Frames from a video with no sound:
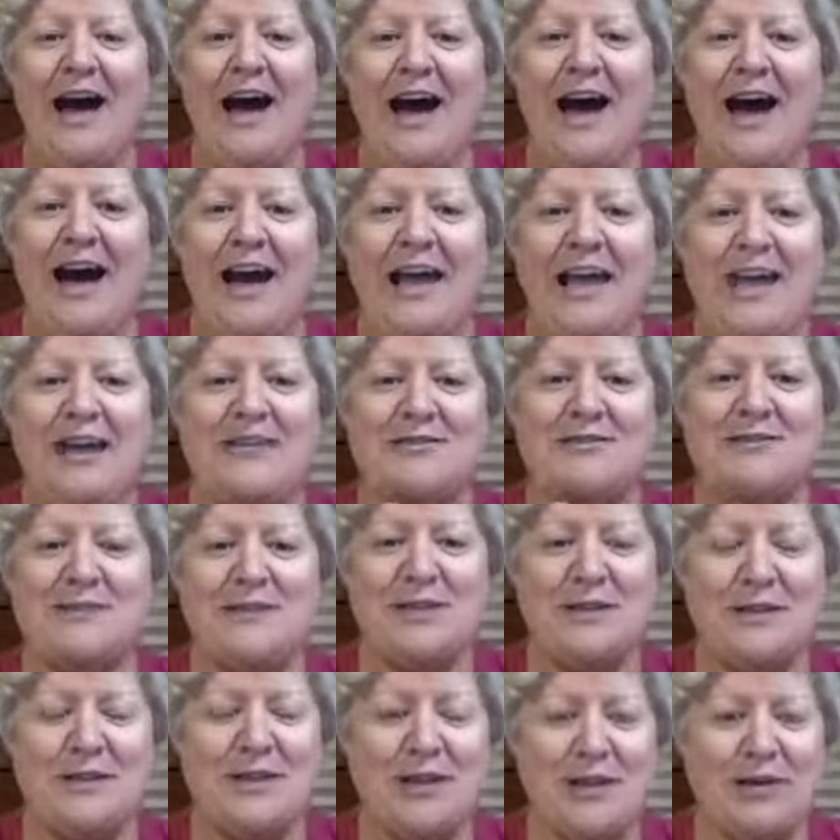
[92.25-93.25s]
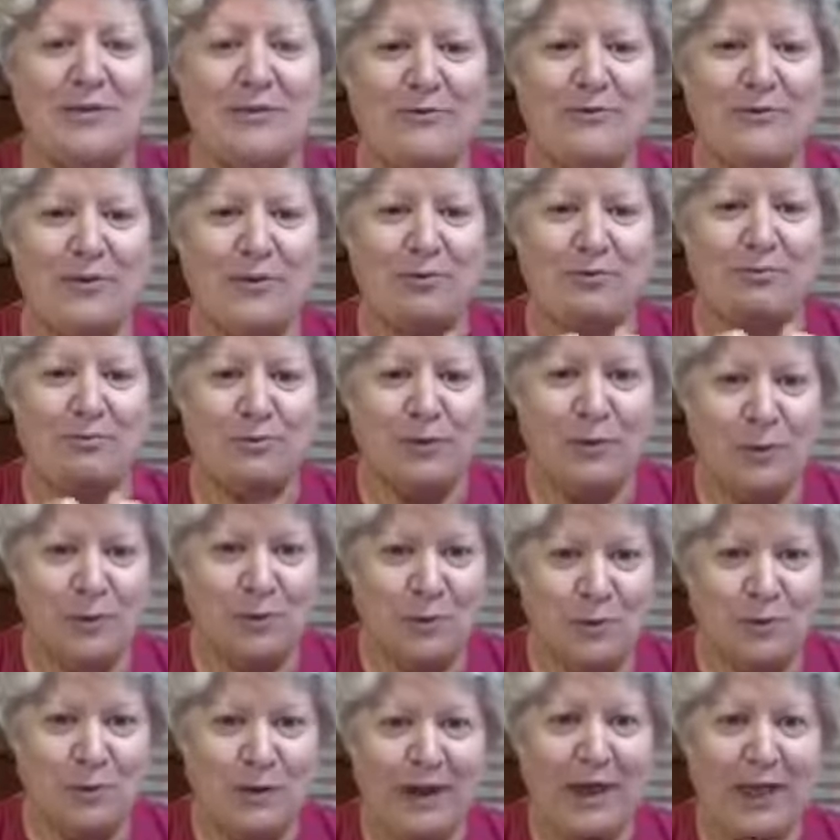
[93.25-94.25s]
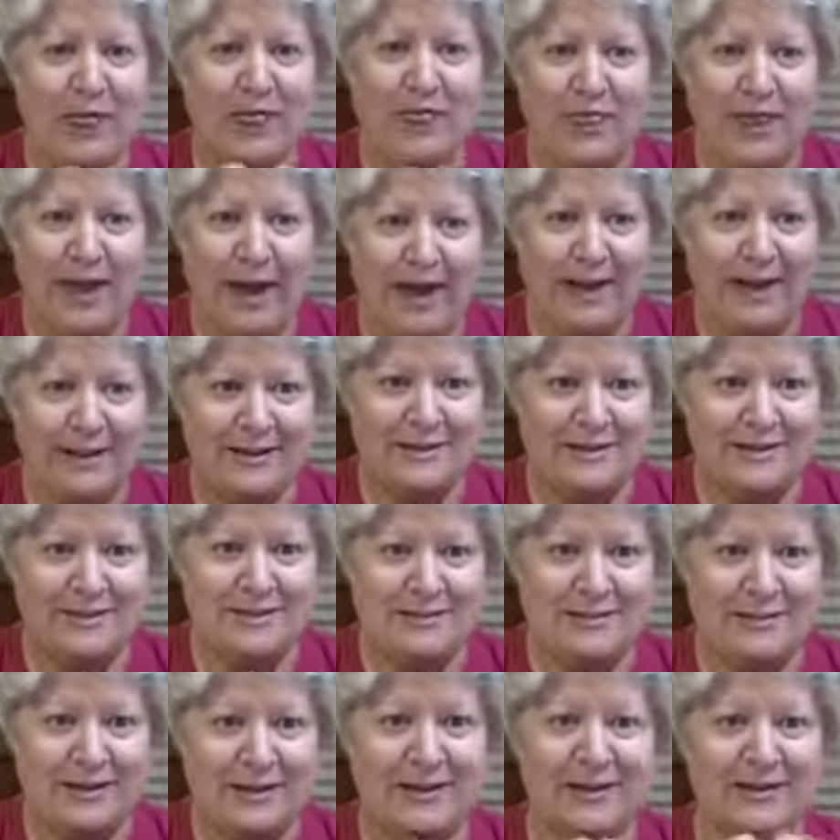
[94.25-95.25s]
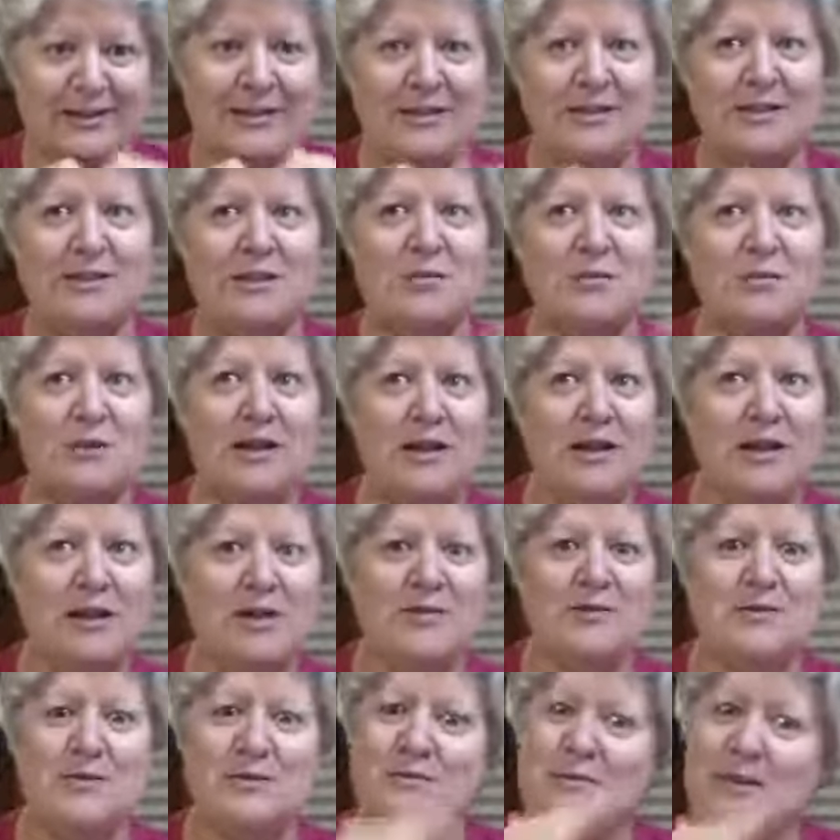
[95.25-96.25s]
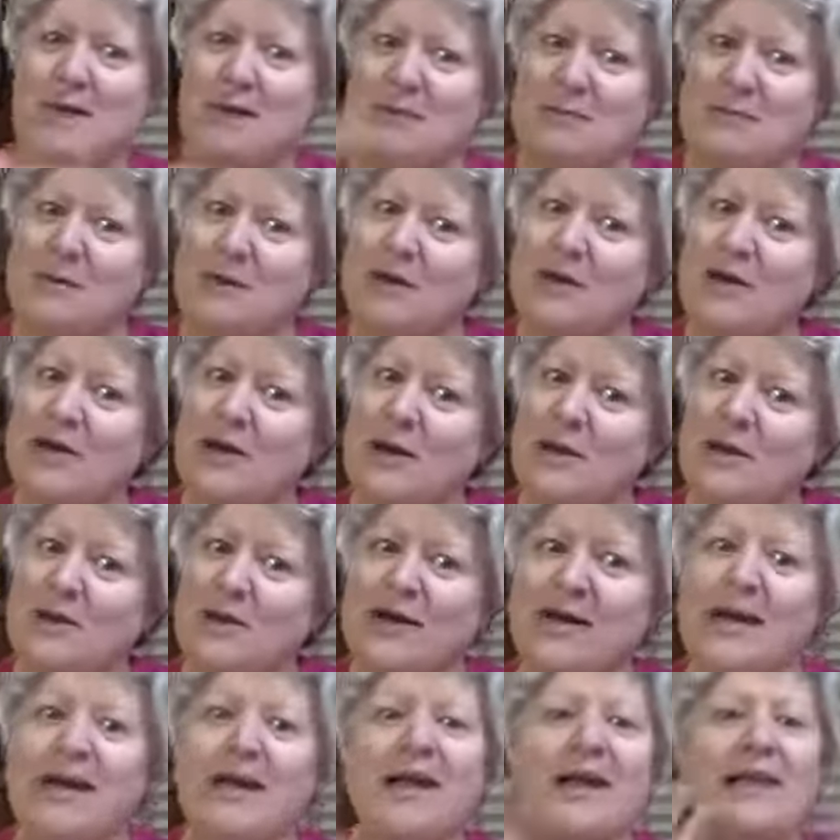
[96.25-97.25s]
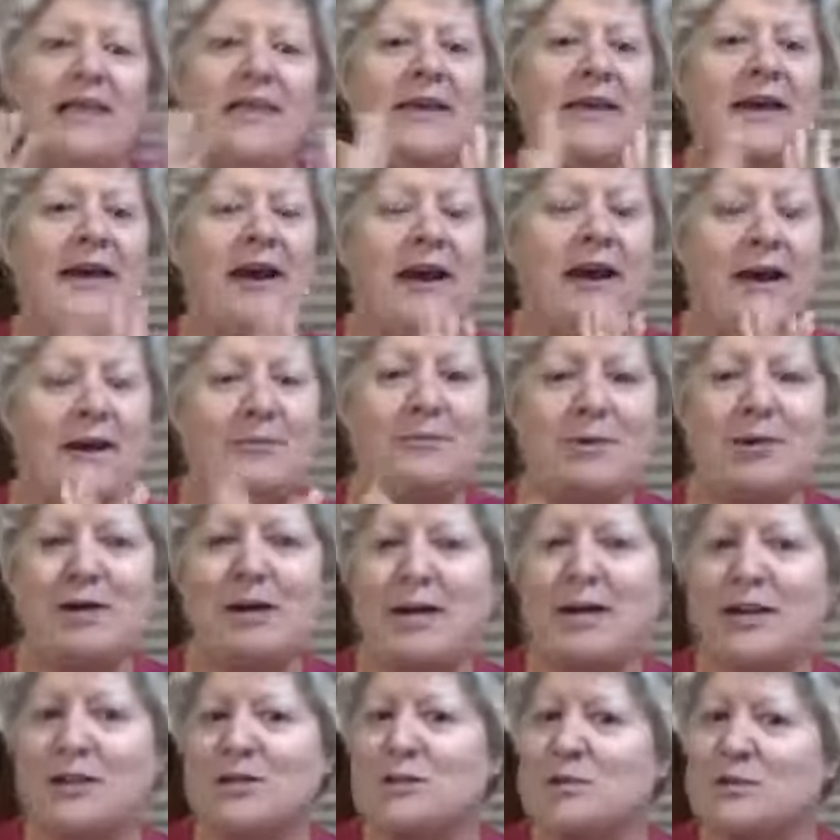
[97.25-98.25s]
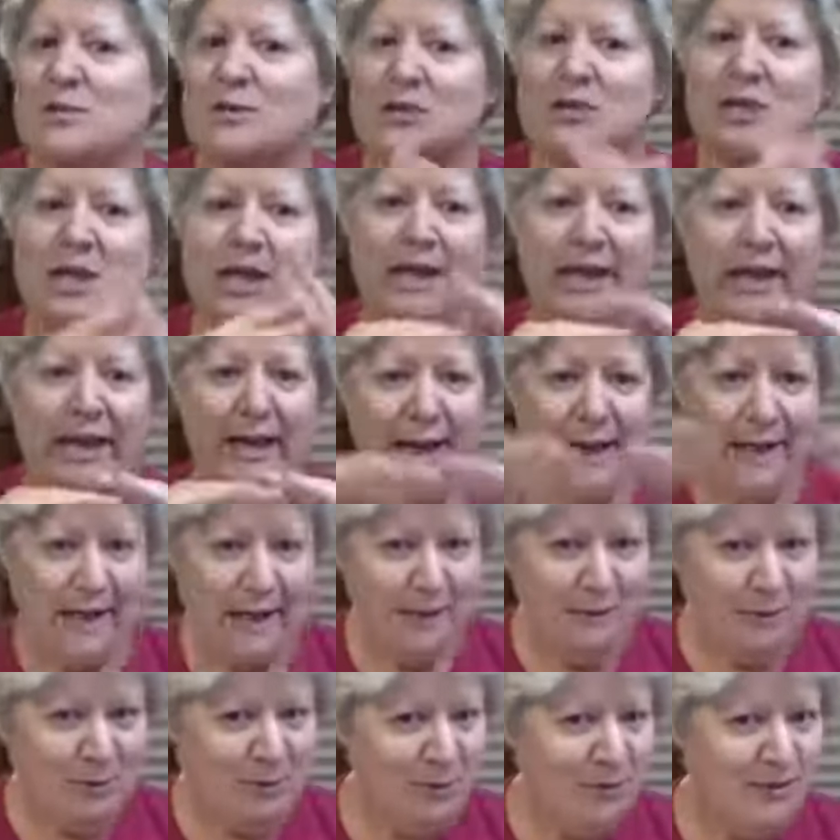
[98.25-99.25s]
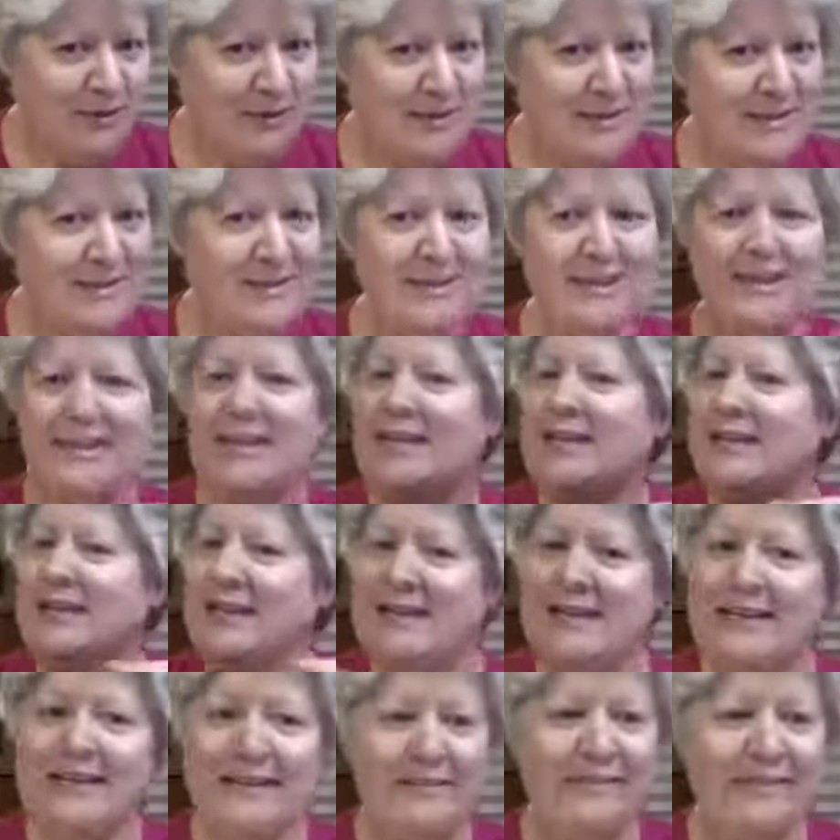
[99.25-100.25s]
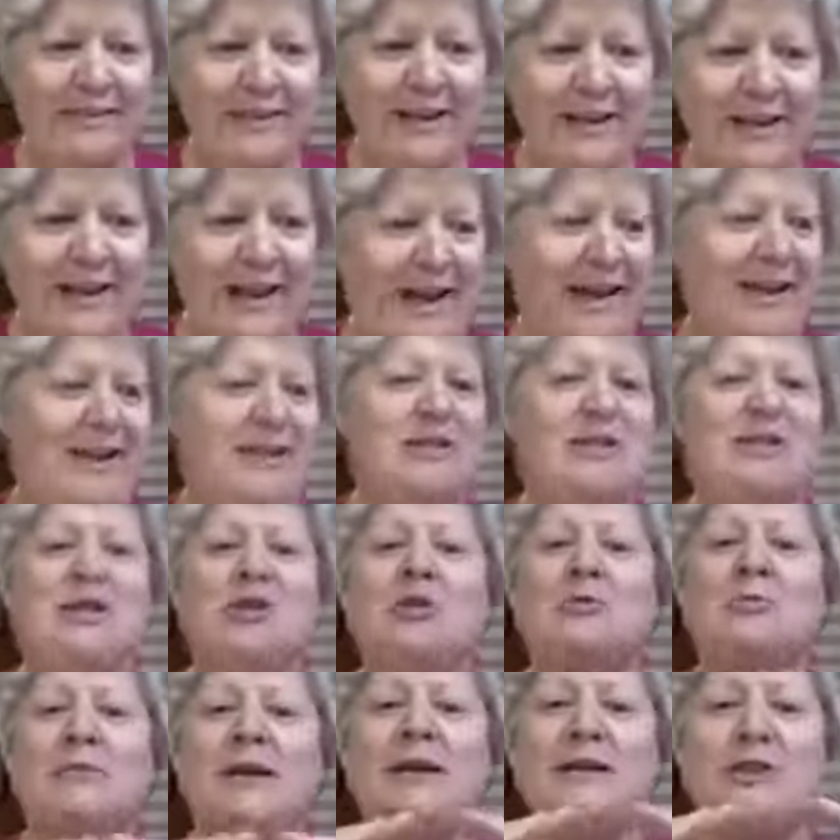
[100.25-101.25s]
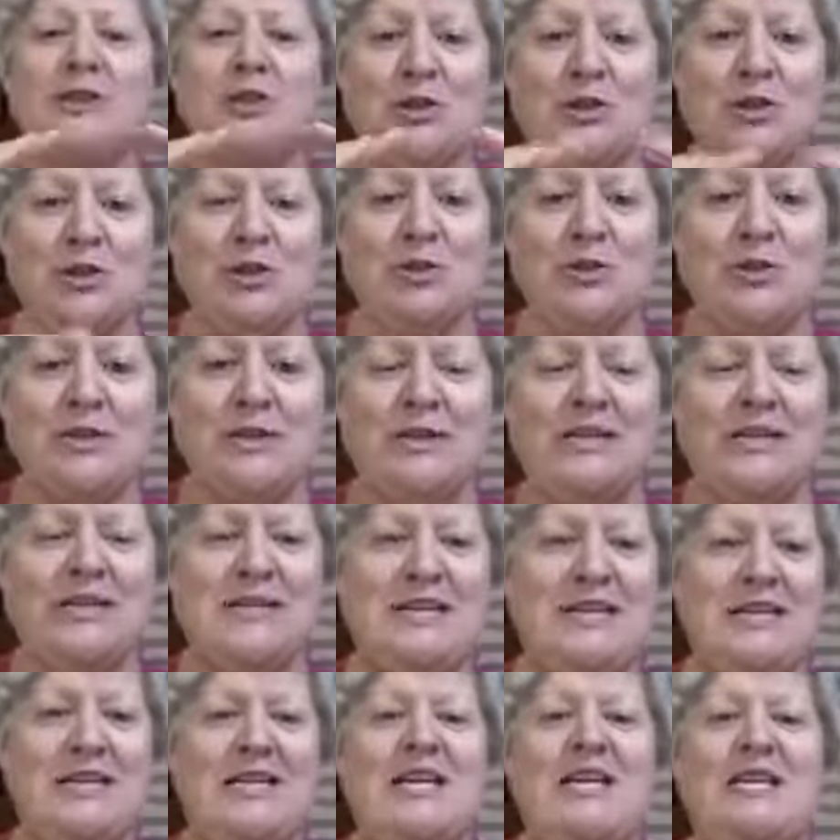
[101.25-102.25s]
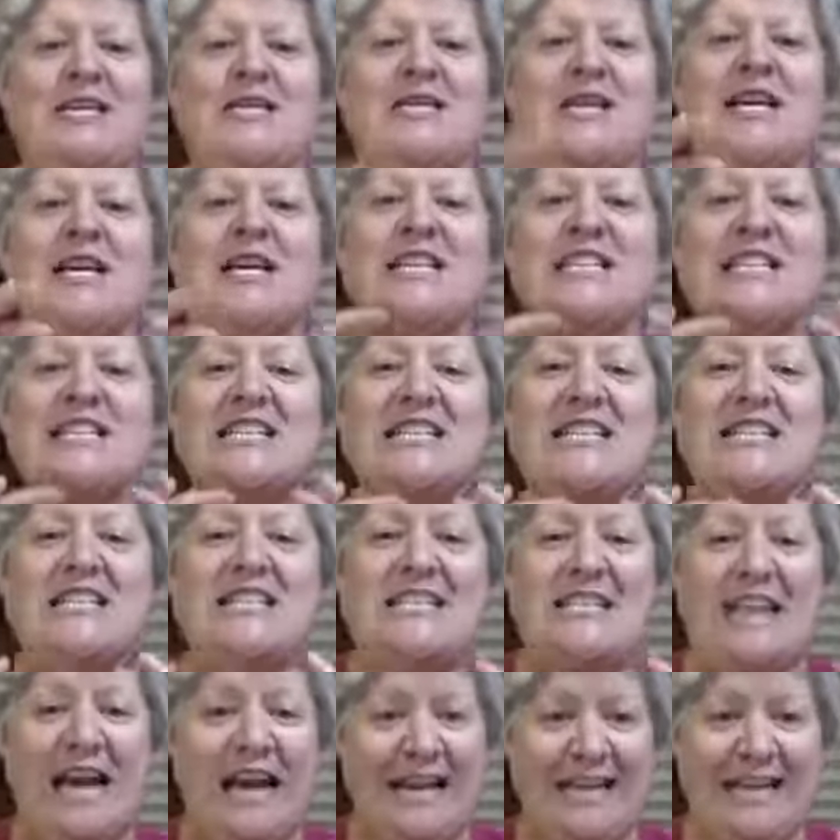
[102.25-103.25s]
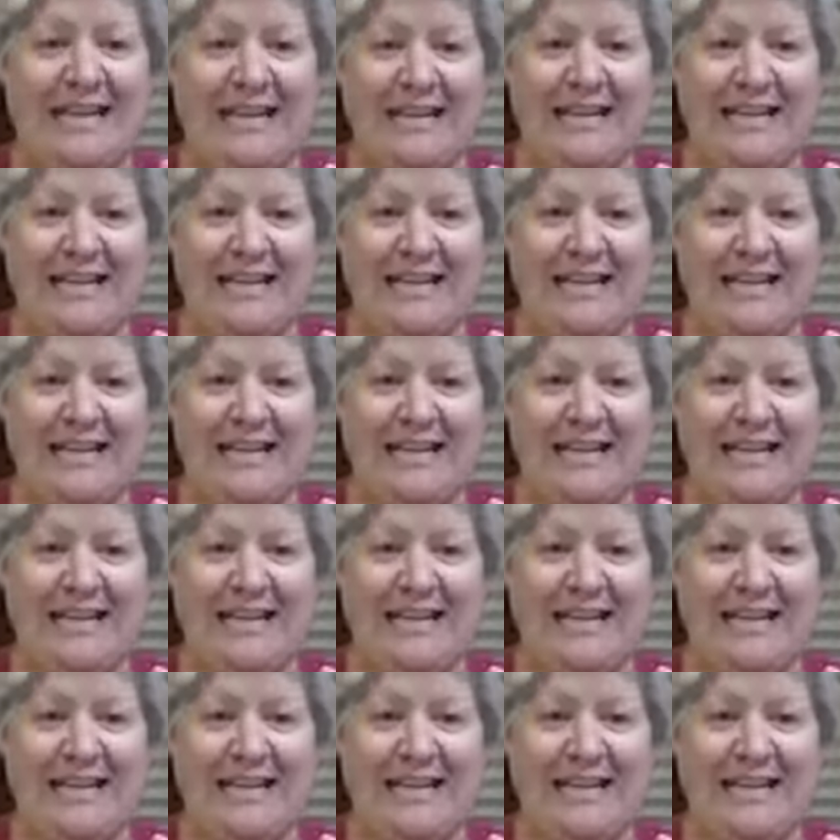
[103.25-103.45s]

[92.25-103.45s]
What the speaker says: I have set the rule that, and I did this a while ago, so I'm keeping it going, that I am not allowed to watch any movies in the evening until my to-do list is done.